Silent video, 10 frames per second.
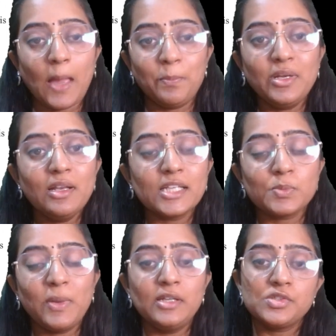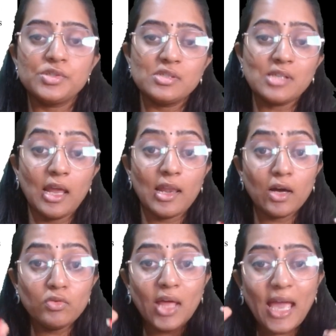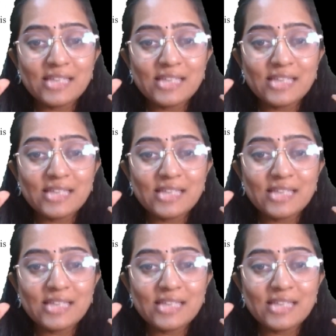capital expenditure is allowed